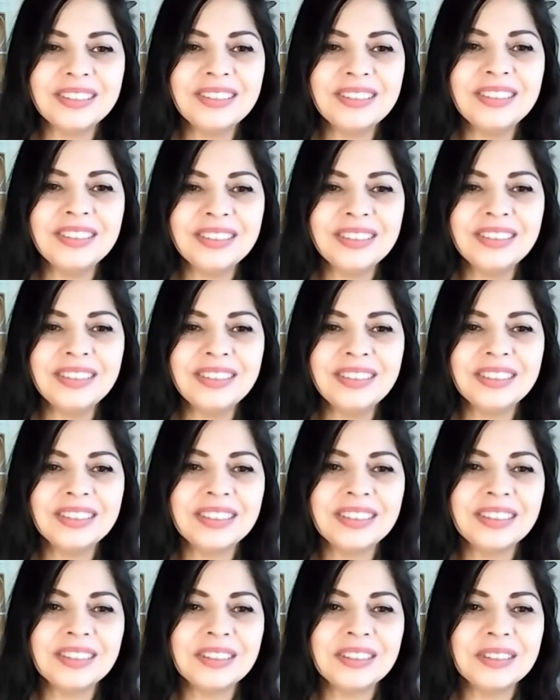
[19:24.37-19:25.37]

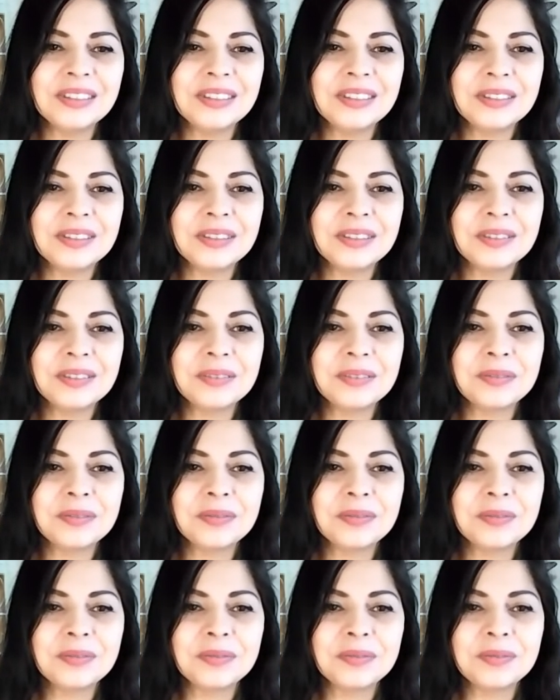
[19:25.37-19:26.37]

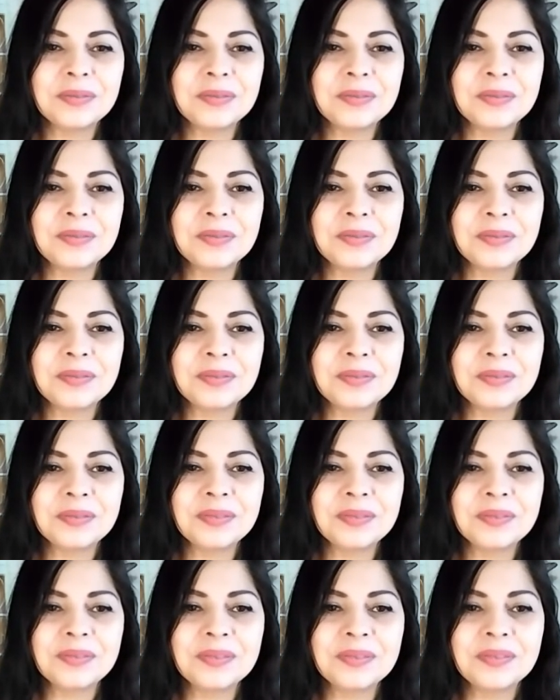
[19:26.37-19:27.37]

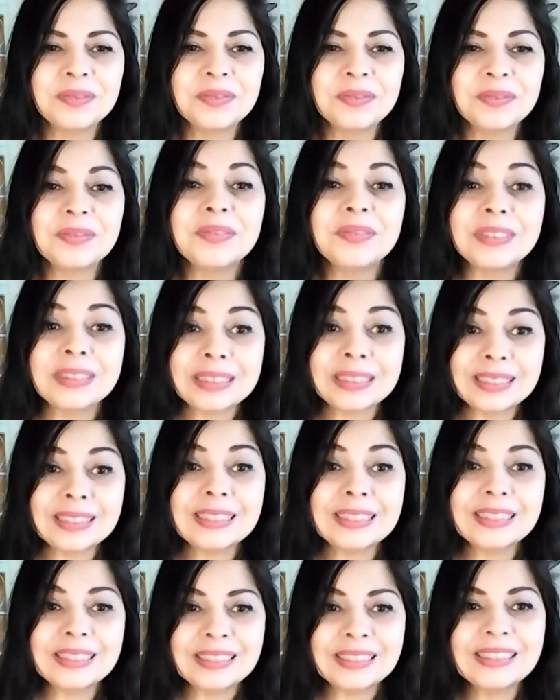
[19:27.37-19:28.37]

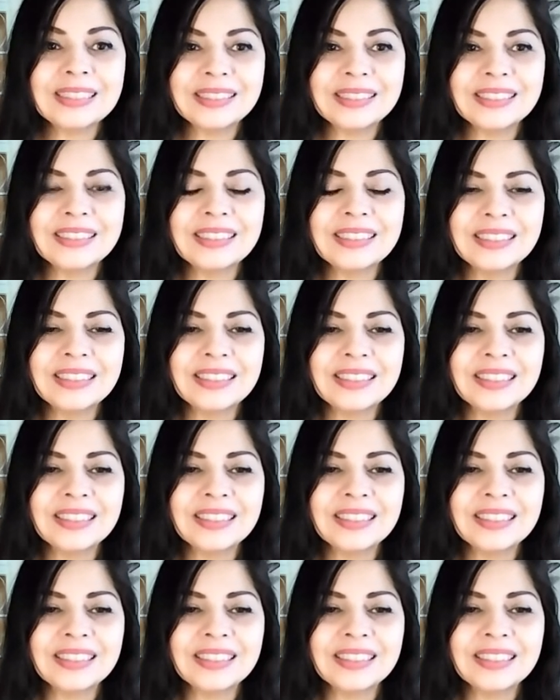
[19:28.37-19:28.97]
[no speech]